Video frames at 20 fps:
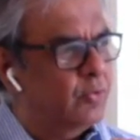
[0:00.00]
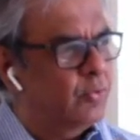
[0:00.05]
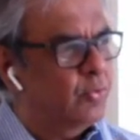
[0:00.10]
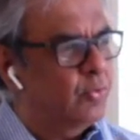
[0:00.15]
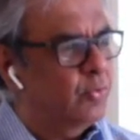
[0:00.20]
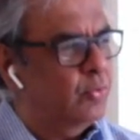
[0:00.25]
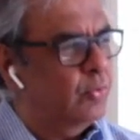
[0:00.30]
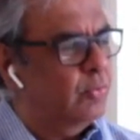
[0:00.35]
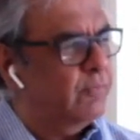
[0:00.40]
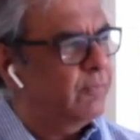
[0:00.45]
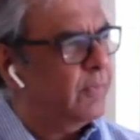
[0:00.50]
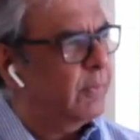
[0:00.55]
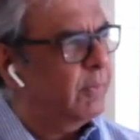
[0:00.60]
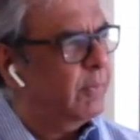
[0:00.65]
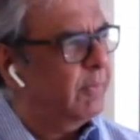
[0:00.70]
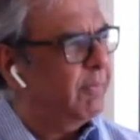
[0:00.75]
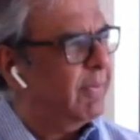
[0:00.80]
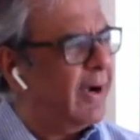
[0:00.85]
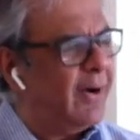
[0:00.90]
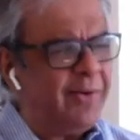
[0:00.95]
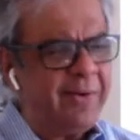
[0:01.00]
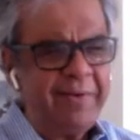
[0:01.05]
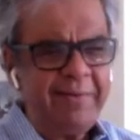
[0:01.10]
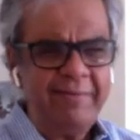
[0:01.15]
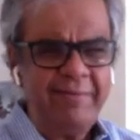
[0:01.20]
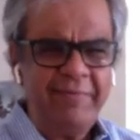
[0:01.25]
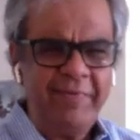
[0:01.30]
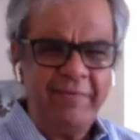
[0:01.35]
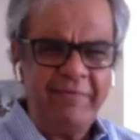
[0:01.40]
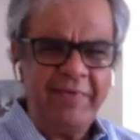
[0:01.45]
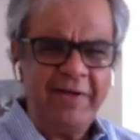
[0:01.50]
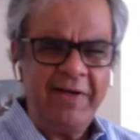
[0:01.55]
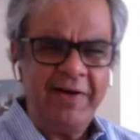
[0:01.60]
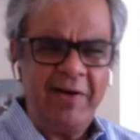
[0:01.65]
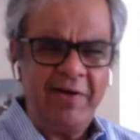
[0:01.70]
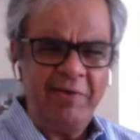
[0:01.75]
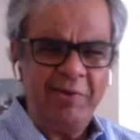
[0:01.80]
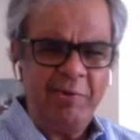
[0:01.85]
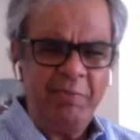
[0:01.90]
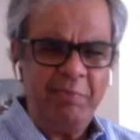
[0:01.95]
from about
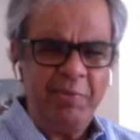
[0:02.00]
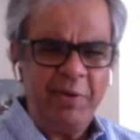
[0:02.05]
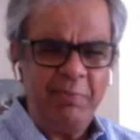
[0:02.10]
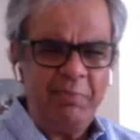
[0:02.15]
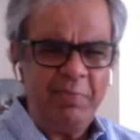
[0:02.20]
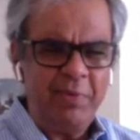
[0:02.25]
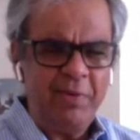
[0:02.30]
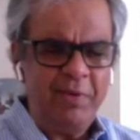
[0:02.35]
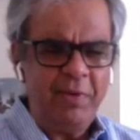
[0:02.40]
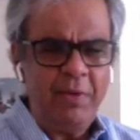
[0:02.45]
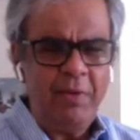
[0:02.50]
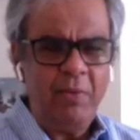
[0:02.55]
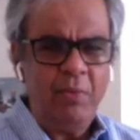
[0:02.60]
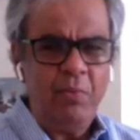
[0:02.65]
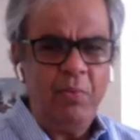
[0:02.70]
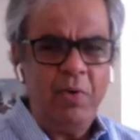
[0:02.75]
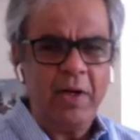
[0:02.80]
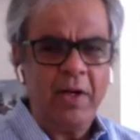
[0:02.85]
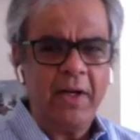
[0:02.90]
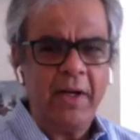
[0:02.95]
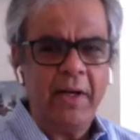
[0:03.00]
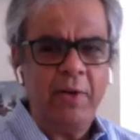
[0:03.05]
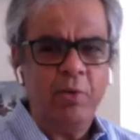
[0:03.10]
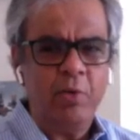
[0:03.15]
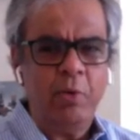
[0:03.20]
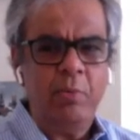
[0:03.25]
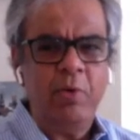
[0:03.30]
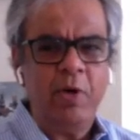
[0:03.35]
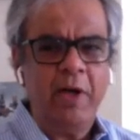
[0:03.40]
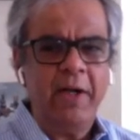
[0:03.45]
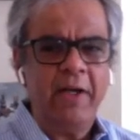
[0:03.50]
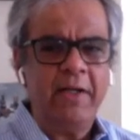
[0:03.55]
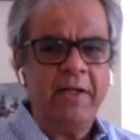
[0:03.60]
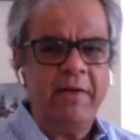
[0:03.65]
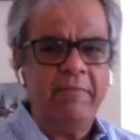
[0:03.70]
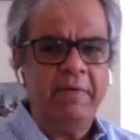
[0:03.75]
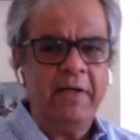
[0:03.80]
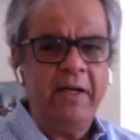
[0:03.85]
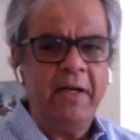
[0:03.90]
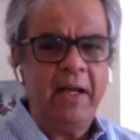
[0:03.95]
1,500 people working at home on any
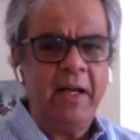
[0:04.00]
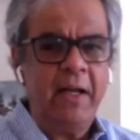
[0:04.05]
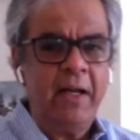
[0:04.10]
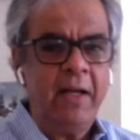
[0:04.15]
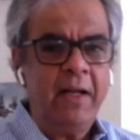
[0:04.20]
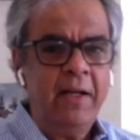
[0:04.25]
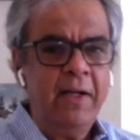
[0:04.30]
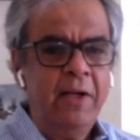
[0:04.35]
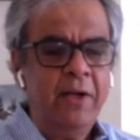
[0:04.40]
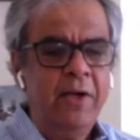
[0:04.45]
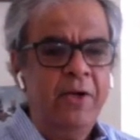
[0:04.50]
given day